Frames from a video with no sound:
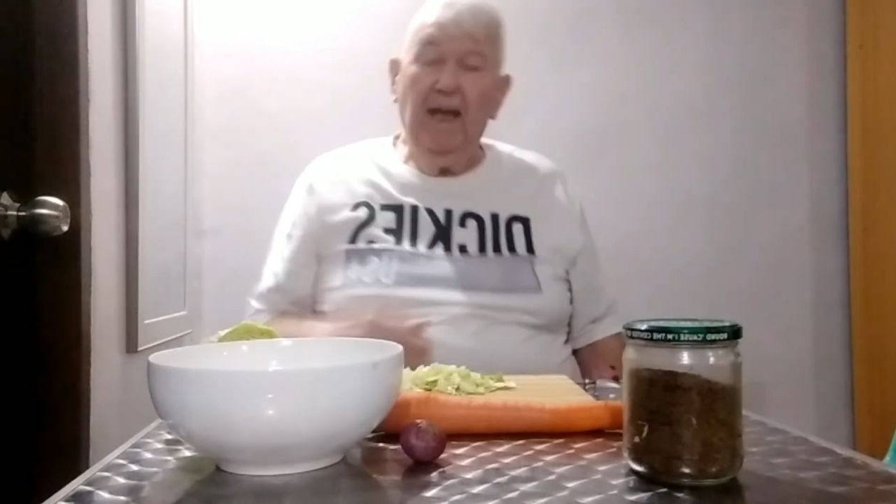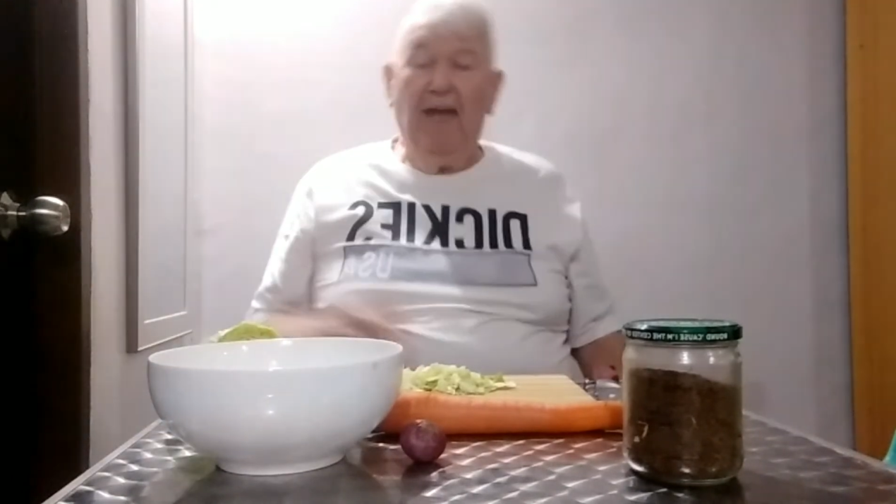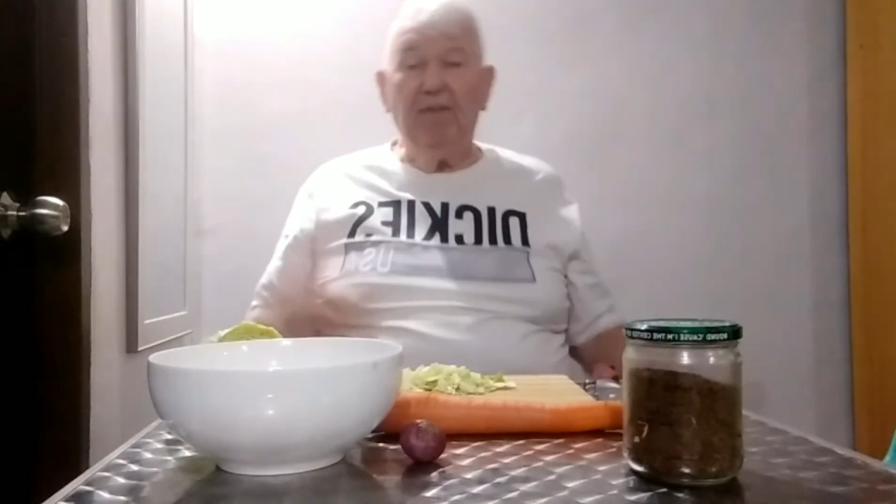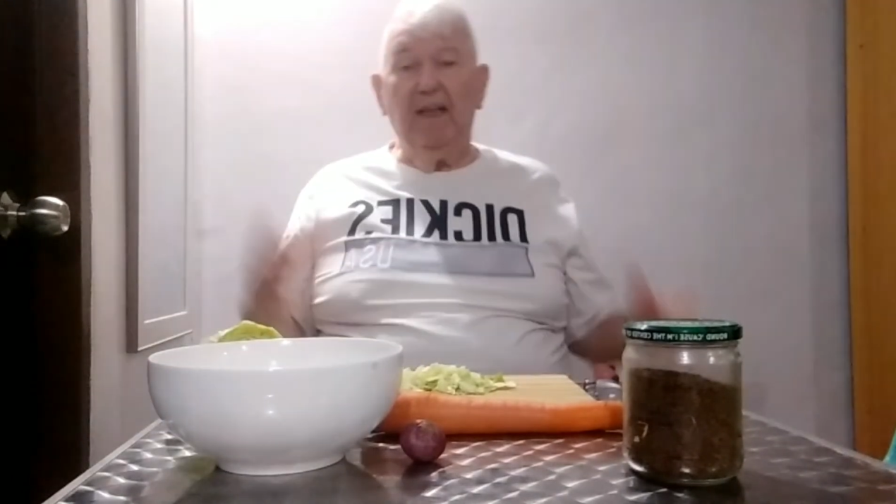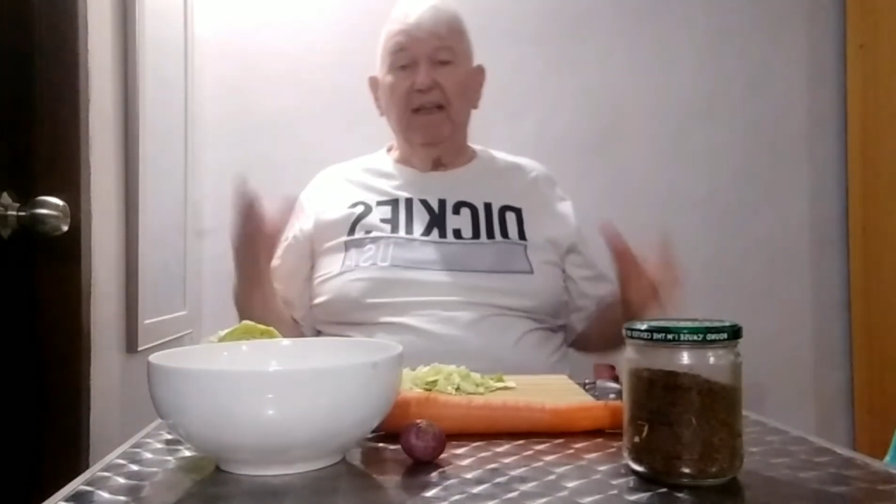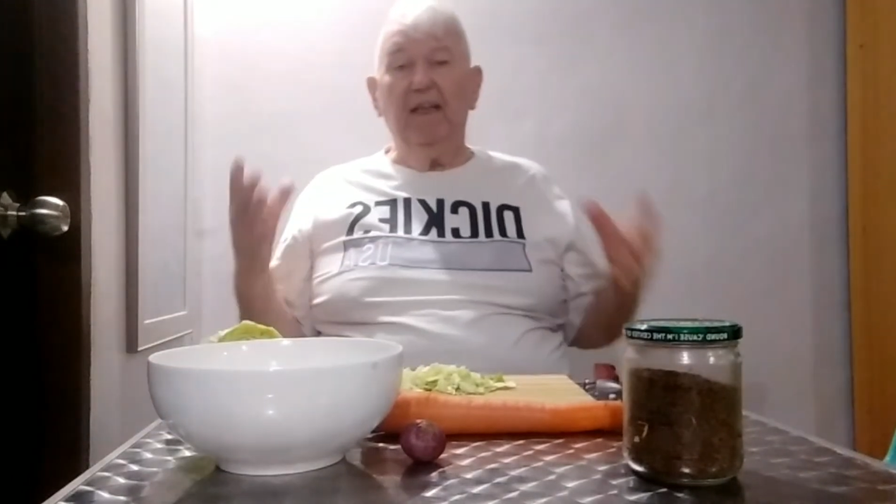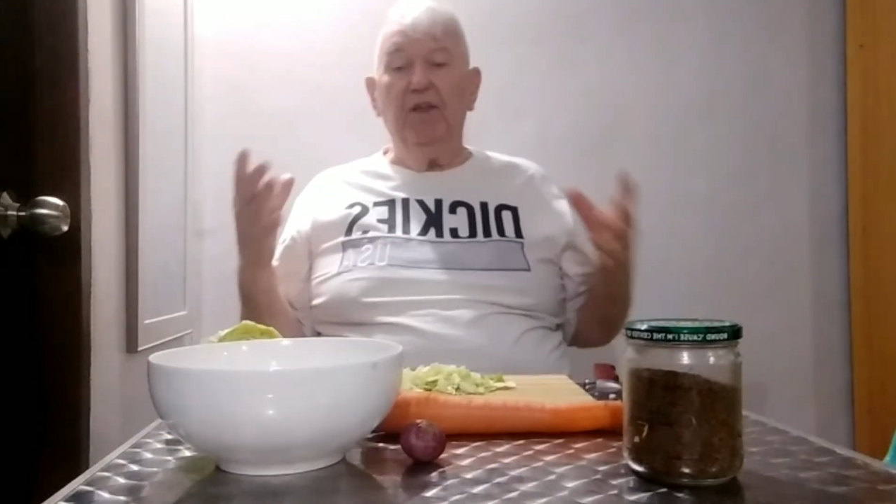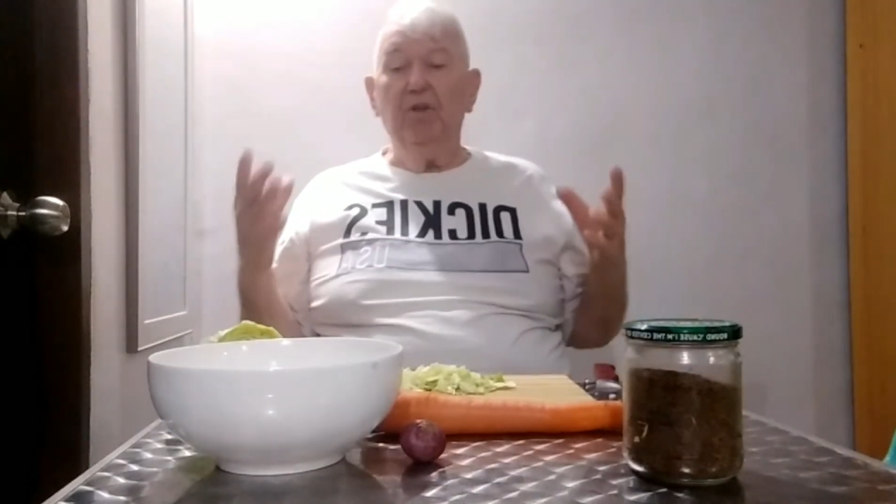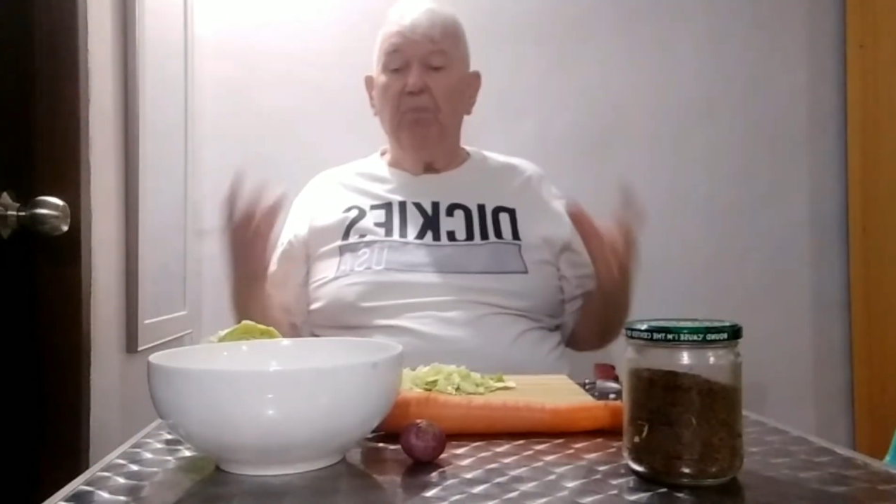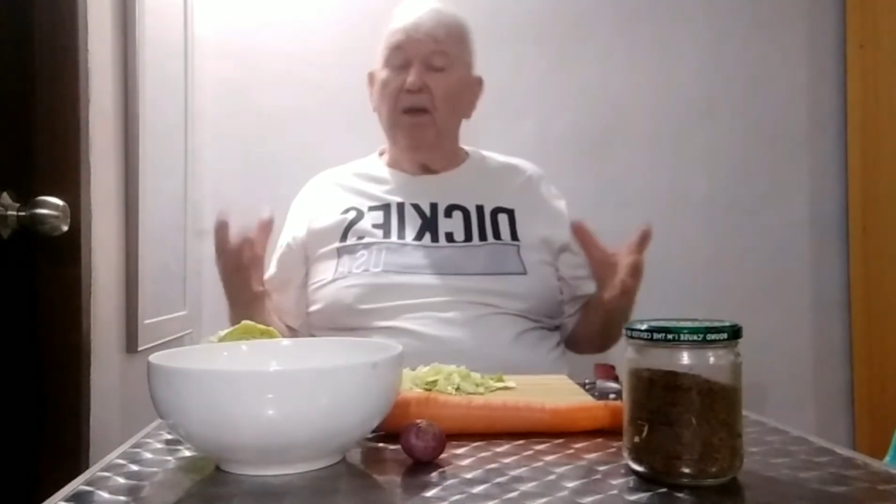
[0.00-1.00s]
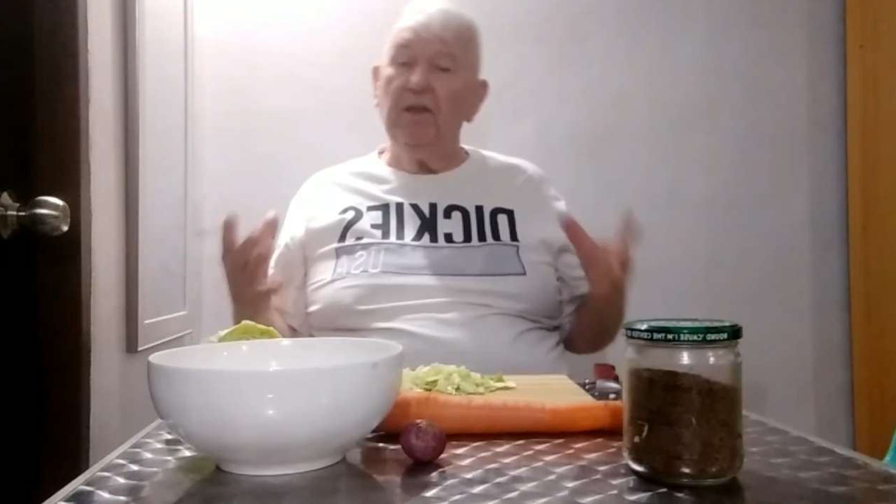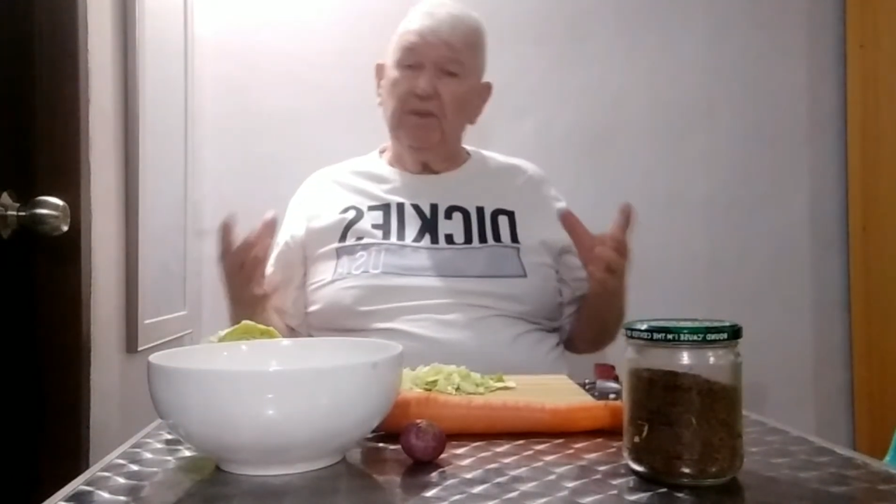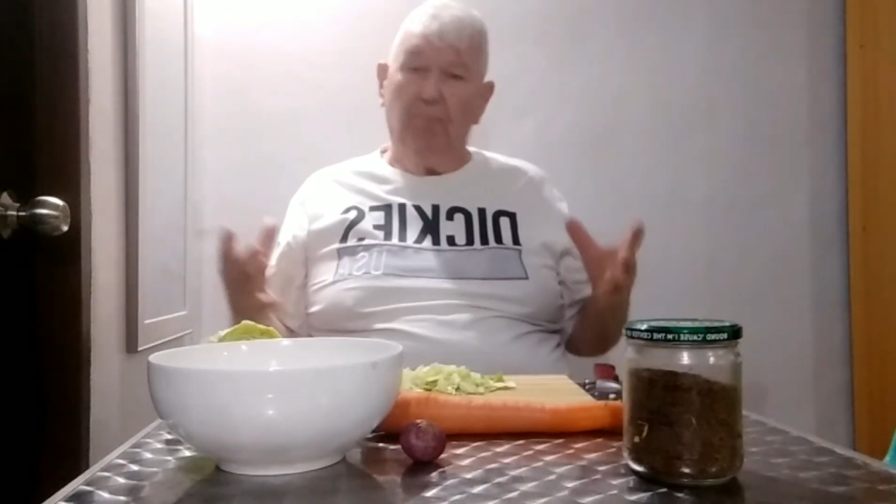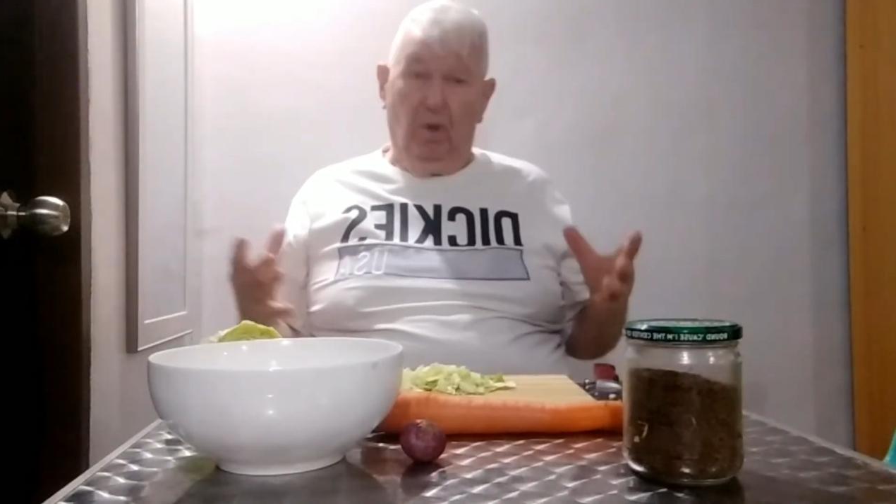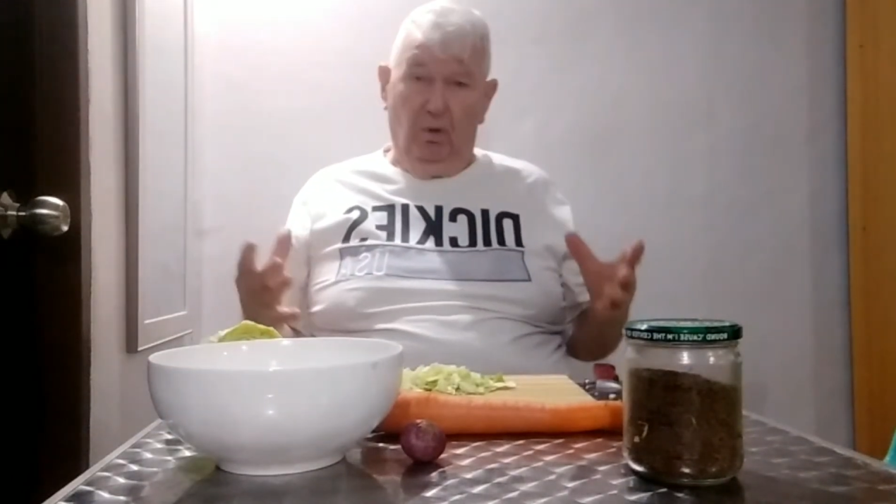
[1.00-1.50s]
I've got to get a
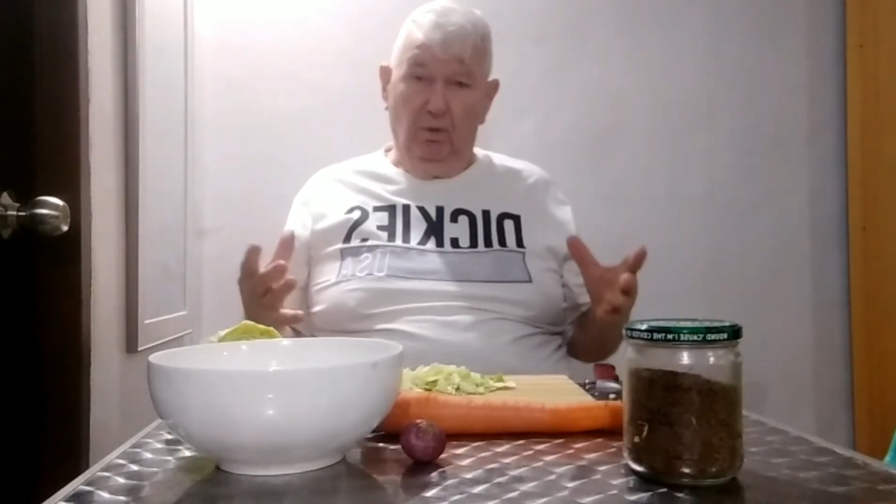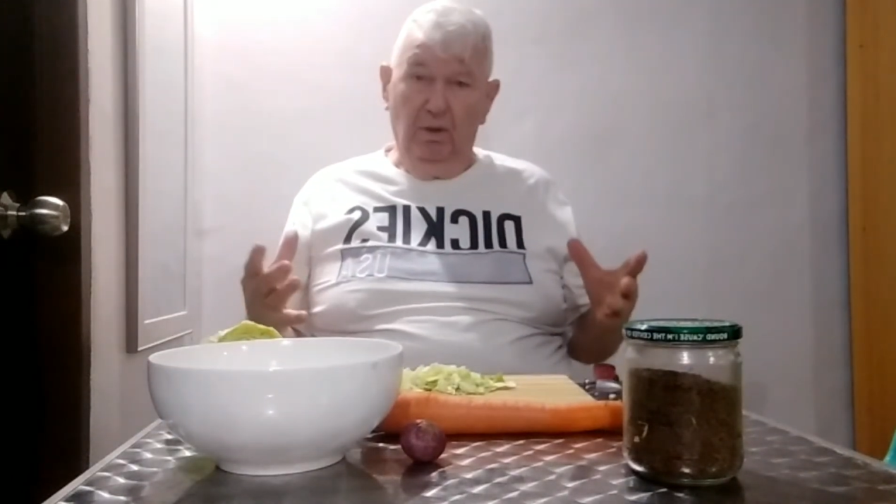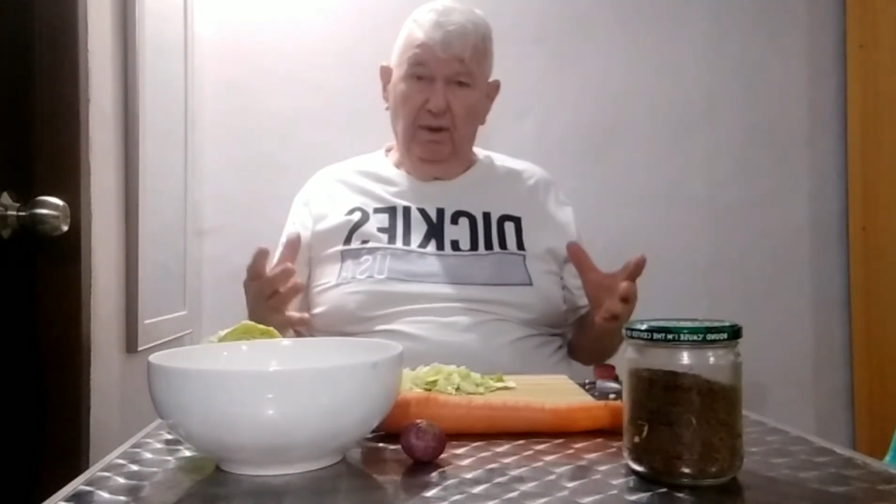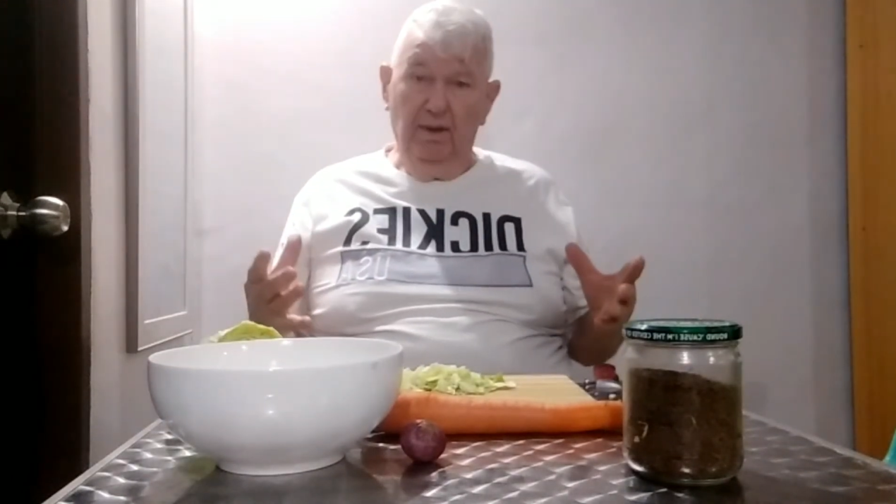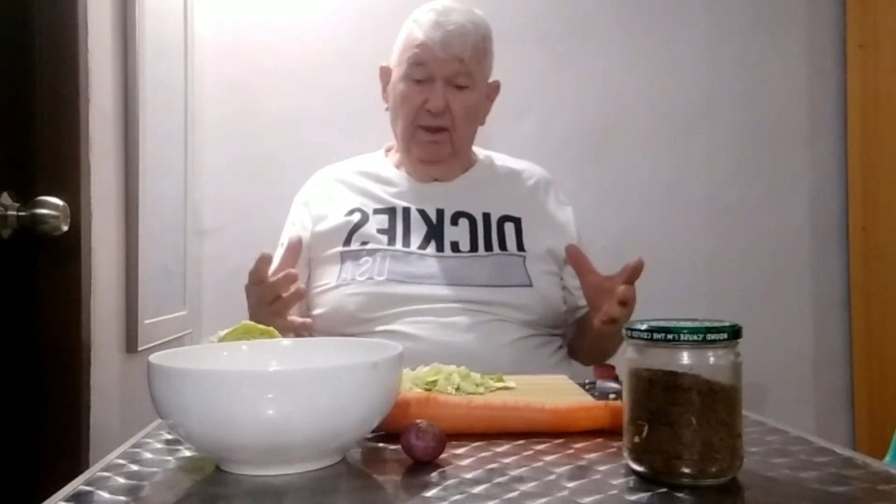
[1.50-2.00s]
humongous bowl